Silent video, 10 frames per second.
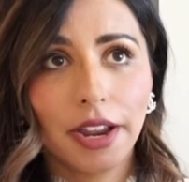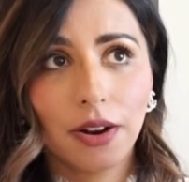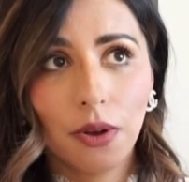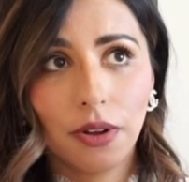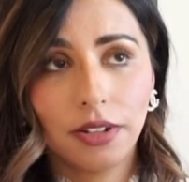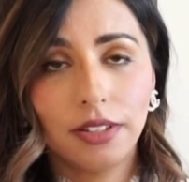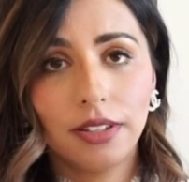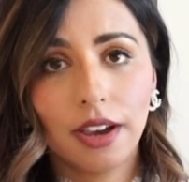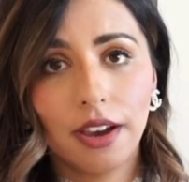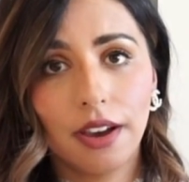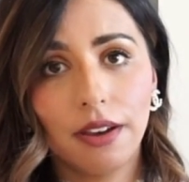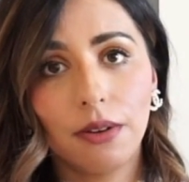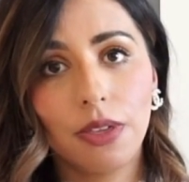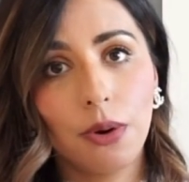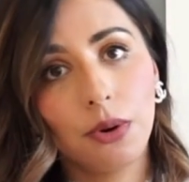had called
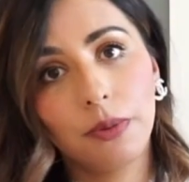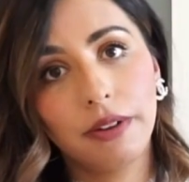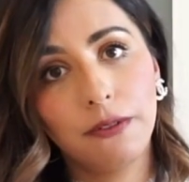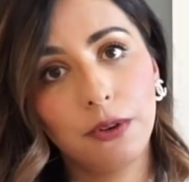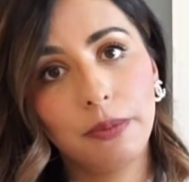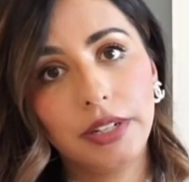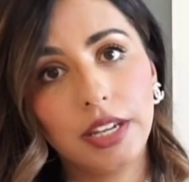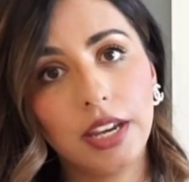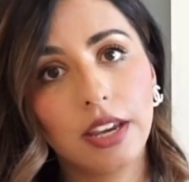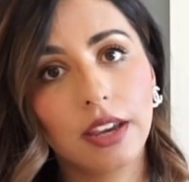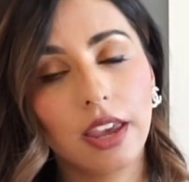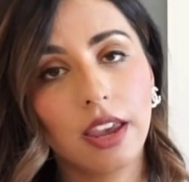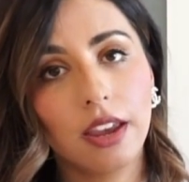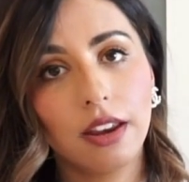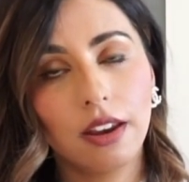the Holt Renfrew boutique
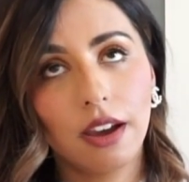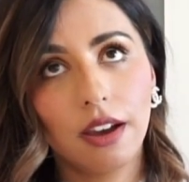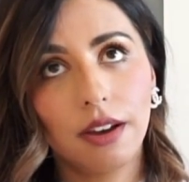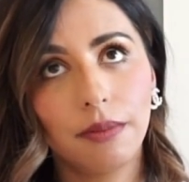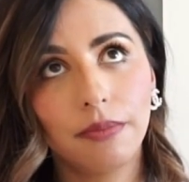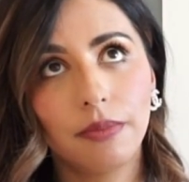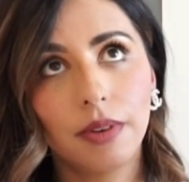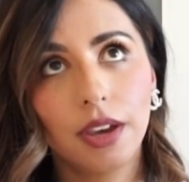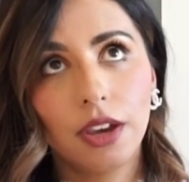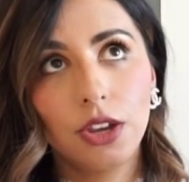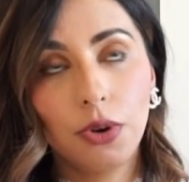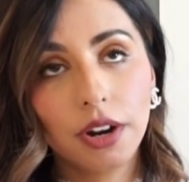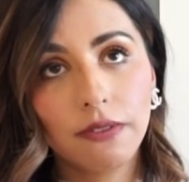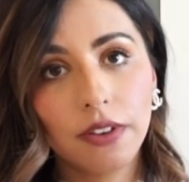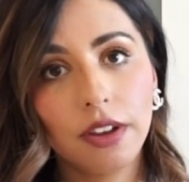in
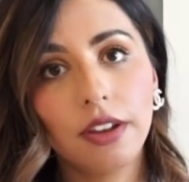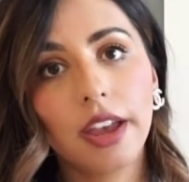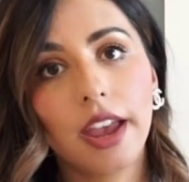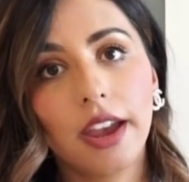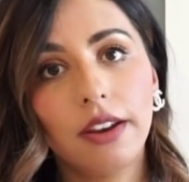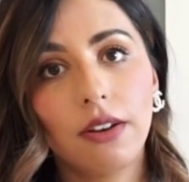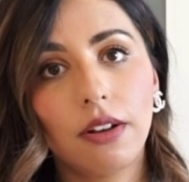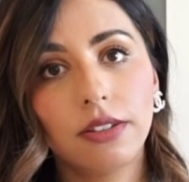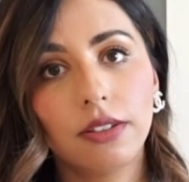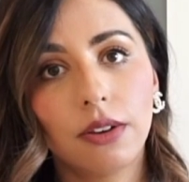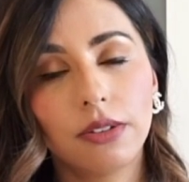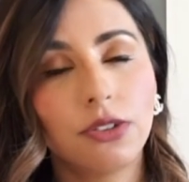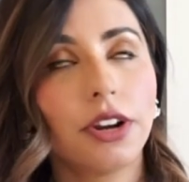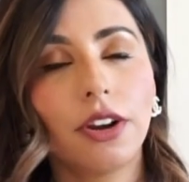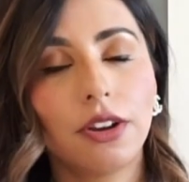Yorkville, and also,
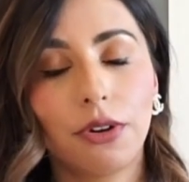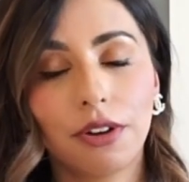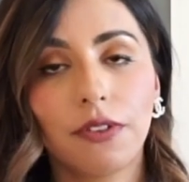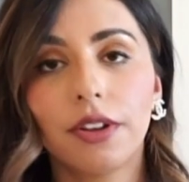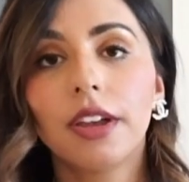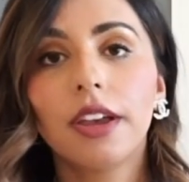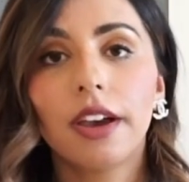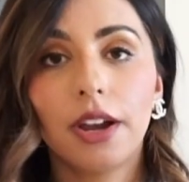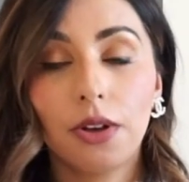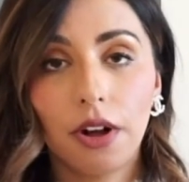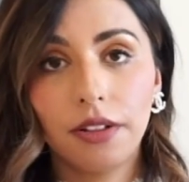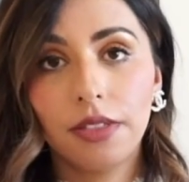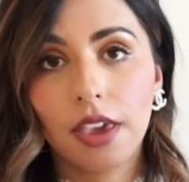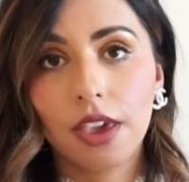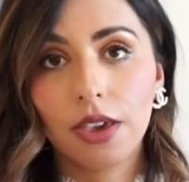sorry, not Yorkville, I called
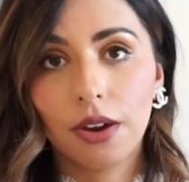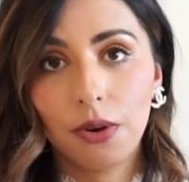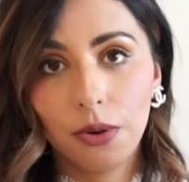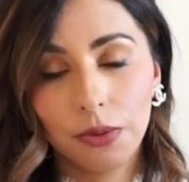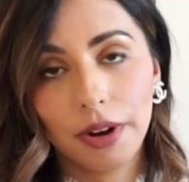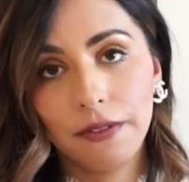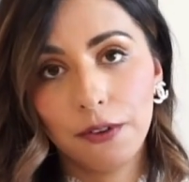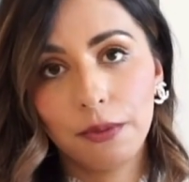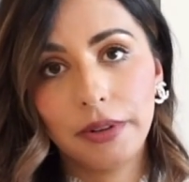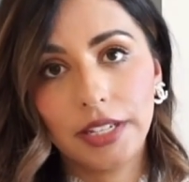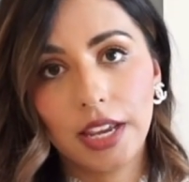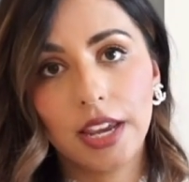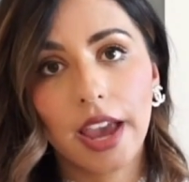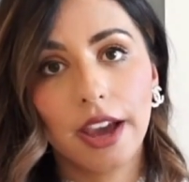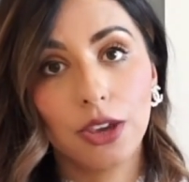the Holt Renfrew
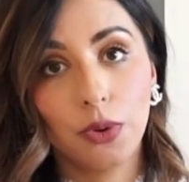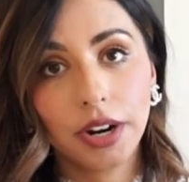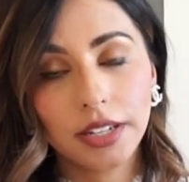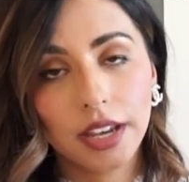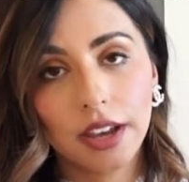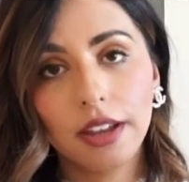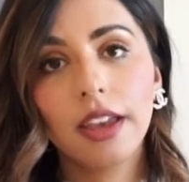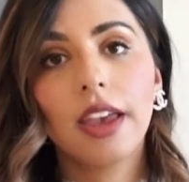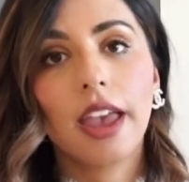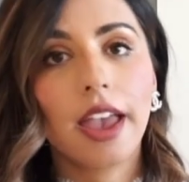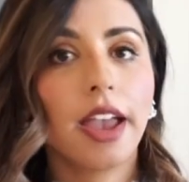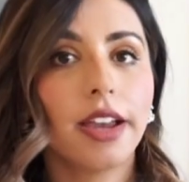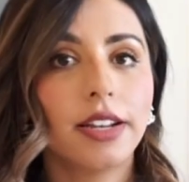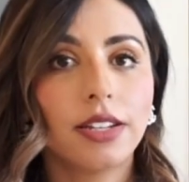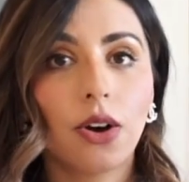boutique at Yorkdale
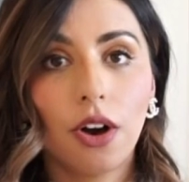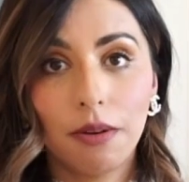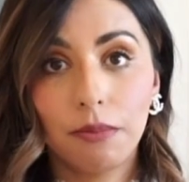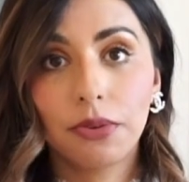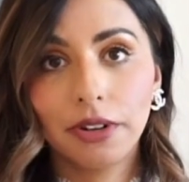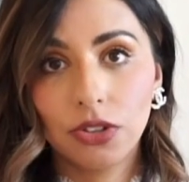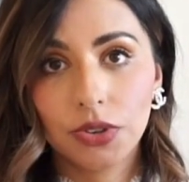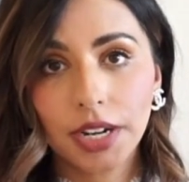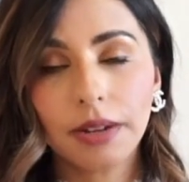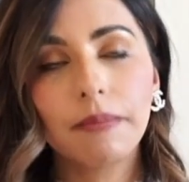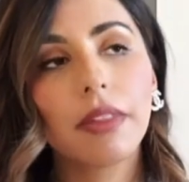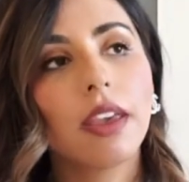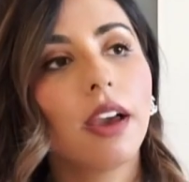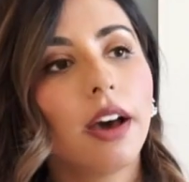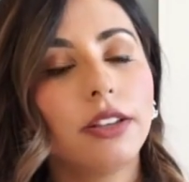and on Bloor Street.
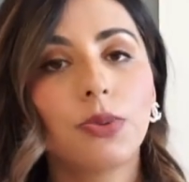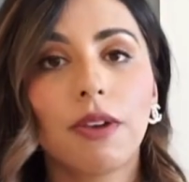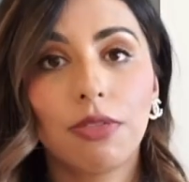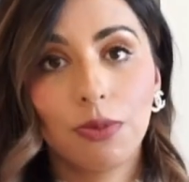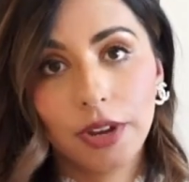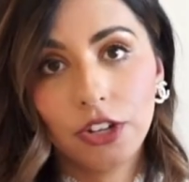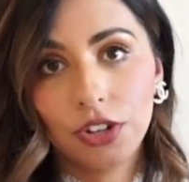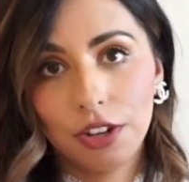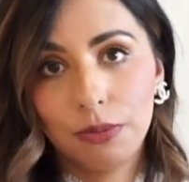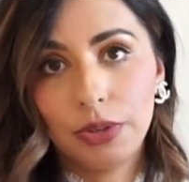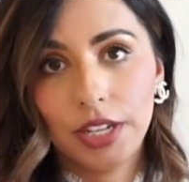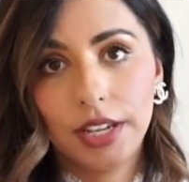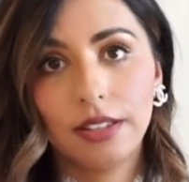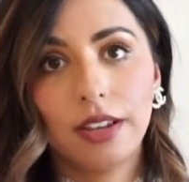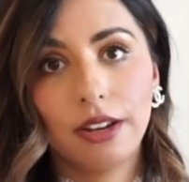So we have 3 Chanel
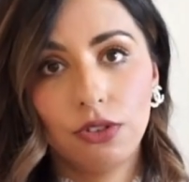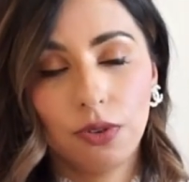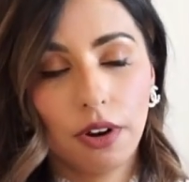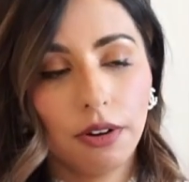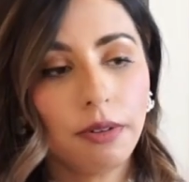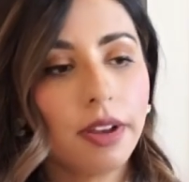boutiques in Toronto,